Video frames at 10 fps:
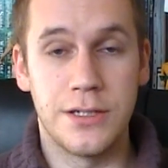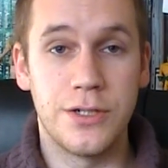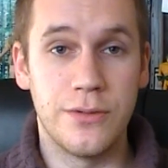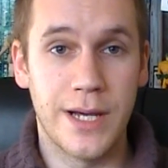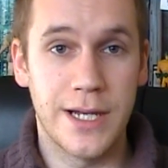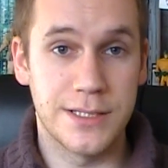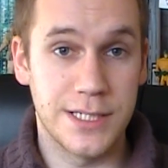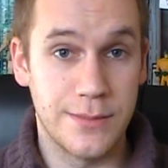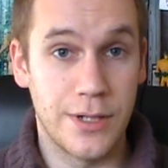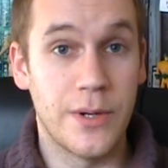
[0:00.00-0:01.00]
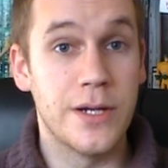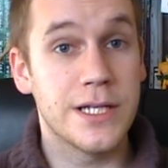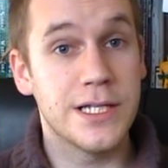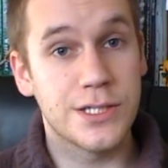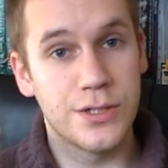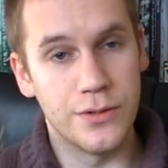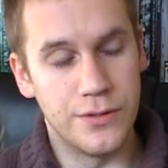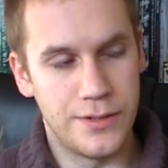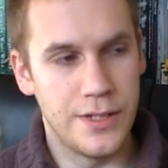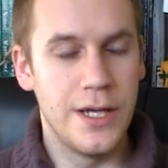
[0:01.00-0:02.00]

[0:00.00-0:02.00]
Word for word: And humanity, in my mind, is good.